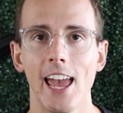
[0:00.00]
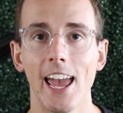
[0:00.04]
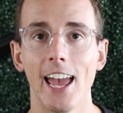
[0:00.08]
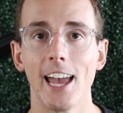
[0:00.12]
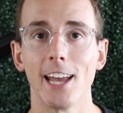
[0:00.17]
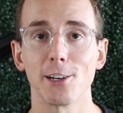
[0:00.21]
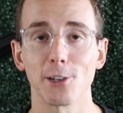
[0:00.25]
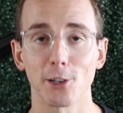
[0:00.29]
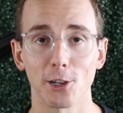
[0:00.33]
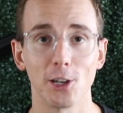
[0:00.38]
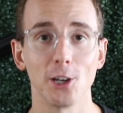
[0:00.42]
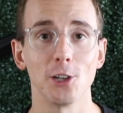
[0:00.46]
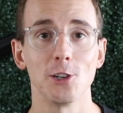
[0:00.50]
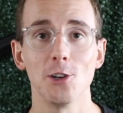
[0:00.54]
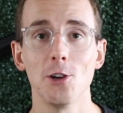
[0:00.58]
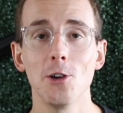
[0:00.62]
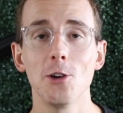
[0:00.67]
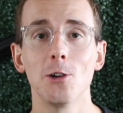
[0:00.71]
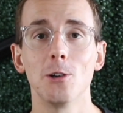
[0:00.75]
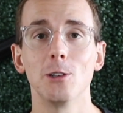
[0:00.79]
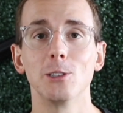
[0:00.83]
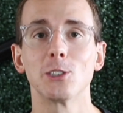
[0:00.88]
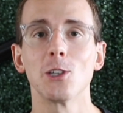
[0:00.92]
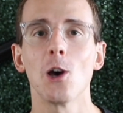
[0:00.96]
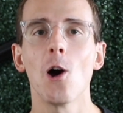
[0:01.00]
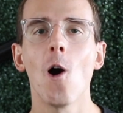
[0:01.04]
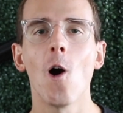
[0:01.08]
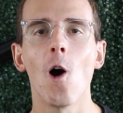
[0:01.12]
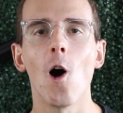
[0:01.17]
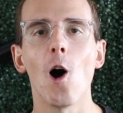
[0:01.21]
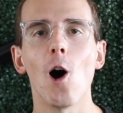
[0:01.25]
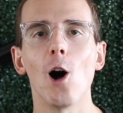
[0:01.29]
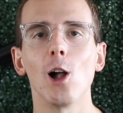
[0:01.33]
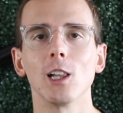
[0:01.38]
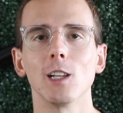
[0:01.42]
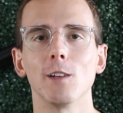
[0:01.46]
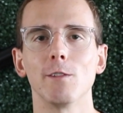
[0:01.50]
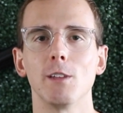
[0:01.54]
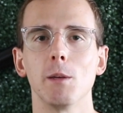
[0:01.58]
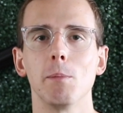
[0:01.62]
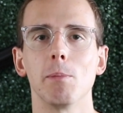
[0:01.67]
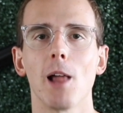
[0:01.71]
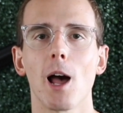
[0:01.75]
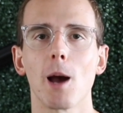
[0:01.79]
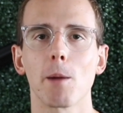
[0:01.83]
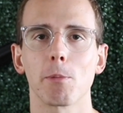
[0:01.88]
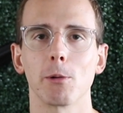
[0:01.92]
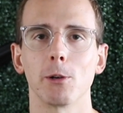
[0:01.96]
And good news, all of the
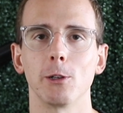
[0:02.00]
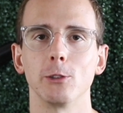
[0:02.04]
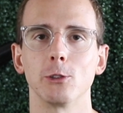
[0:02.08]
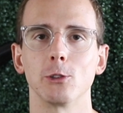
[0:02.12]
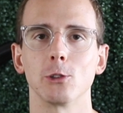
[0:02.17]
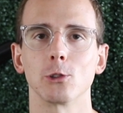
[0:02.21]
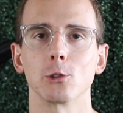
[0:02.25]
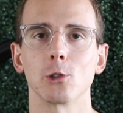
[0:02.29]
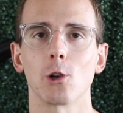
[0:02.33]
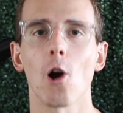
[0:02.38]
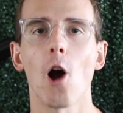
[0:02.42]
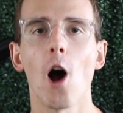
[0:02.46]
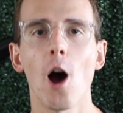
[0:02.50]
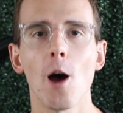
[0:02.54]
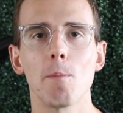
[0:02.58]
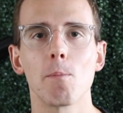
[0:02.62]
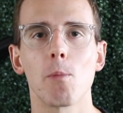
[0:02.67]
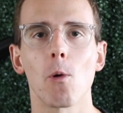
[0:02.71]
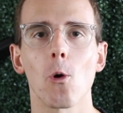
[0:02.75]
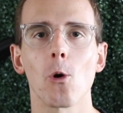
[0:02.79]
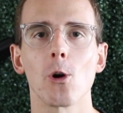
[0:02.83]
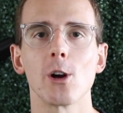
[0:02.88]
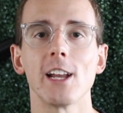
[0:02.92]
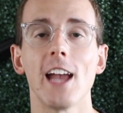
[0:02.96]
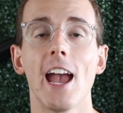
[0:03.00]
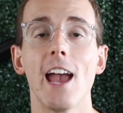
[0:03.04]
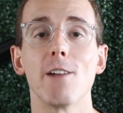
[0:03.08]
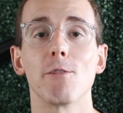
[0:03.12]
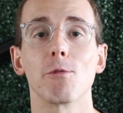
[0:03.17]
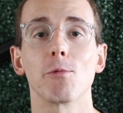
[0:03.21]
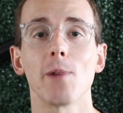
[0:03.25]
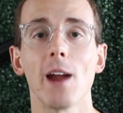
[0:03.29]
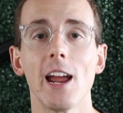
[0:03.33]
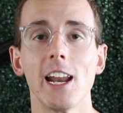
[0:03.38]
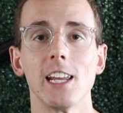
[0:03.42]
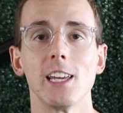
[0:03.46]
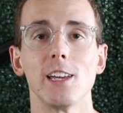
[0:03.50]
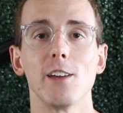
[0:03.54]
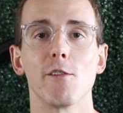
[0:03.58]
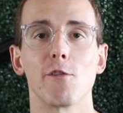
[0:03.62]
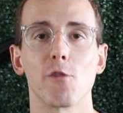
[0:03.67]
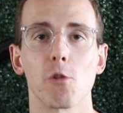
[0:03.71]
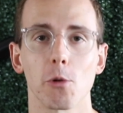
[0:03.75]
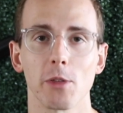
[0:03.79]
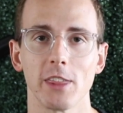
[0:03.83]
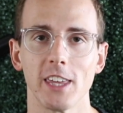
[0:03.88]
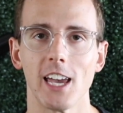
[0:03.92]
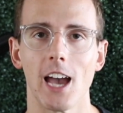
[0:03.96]
block producers are on board and ready
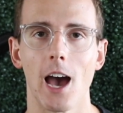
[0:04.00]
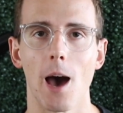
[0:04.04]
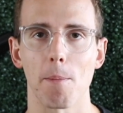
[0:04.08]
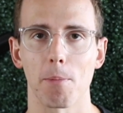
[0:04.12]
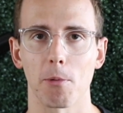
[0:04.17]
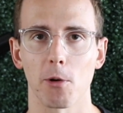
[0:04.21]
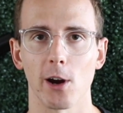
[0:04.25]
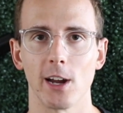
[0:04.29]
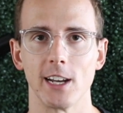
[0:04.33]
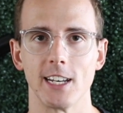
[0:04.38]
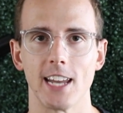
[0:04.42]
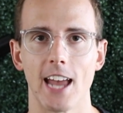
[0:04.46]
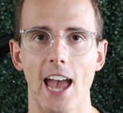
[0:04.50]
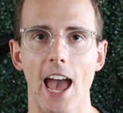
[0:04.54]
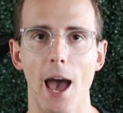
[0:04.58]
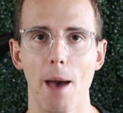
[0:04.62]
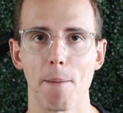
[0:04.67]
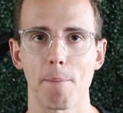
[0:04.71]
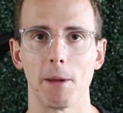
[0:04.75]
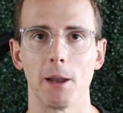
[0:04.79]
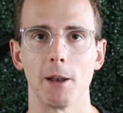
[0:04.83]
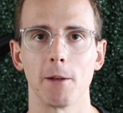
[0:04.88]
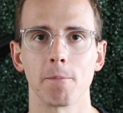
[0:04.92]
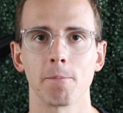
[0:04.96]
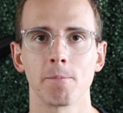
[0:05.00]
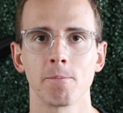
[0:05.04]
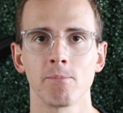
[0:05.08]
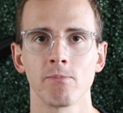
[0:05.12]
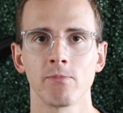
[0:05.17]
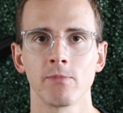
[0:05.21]
for the upgrade to happen.